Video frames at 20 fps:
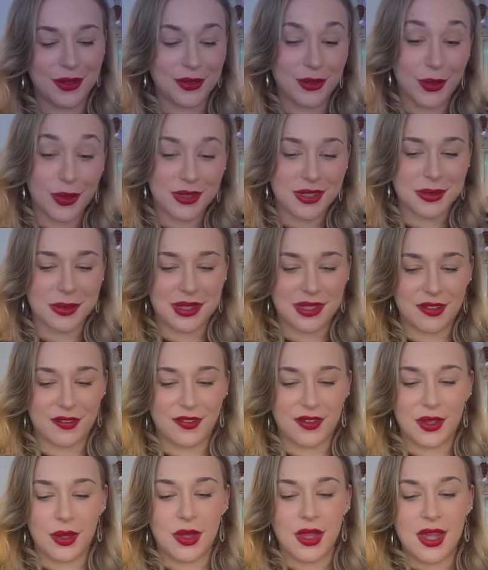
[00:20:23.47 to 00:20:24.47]
Doors are waiting
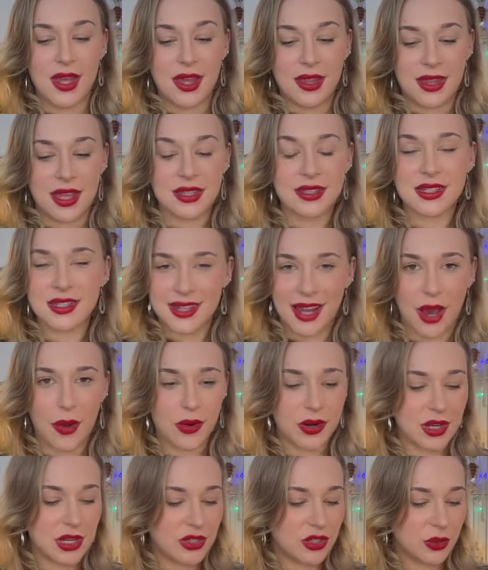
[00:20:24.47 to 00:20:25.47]
for you. That's the Tower
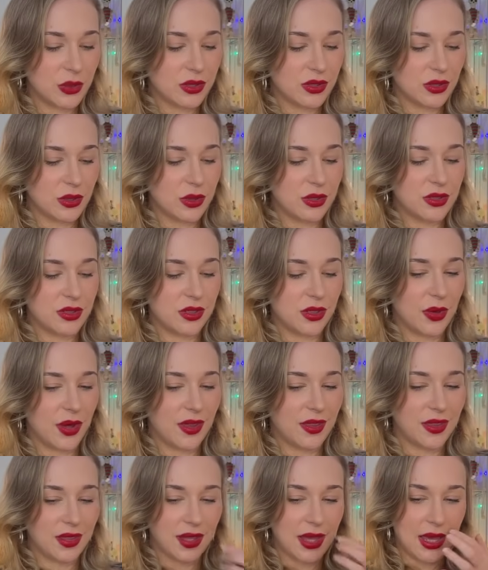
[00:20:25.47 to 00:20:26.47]
and the Two of Swords, though. I
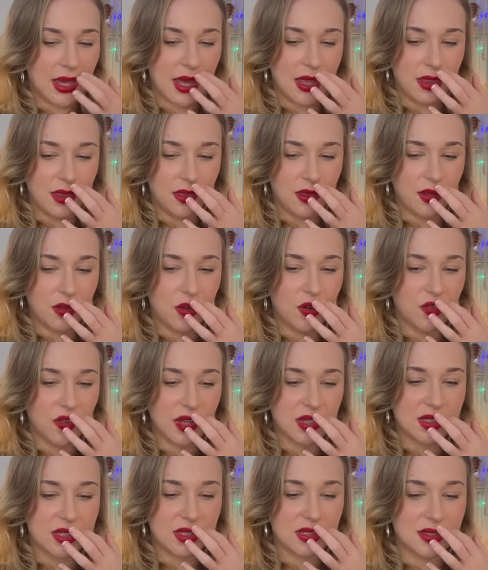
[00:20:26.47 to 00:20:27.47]
think, again, the
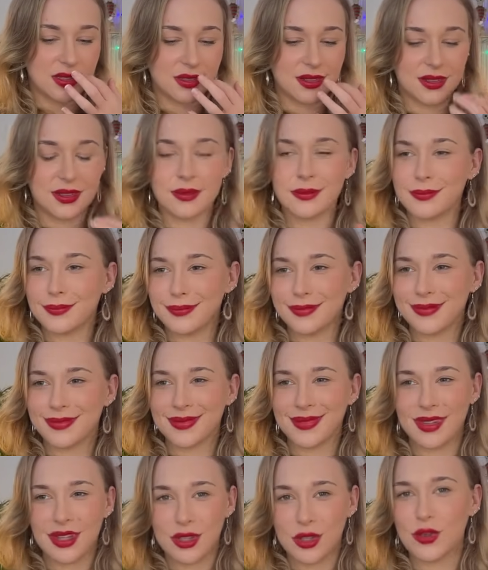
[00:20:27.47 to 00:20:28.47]
universe is...
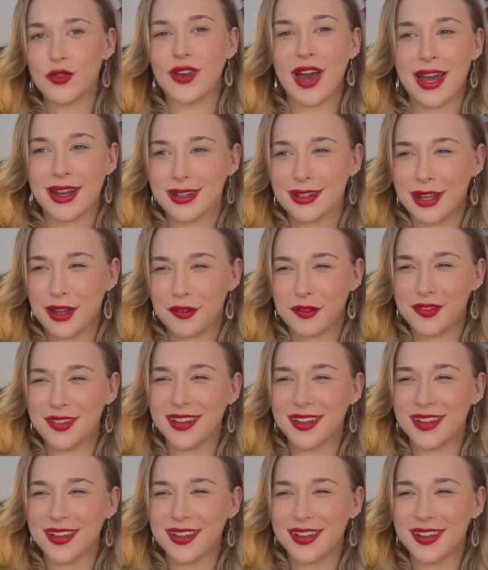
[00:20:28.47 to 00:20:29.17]
You've had enough.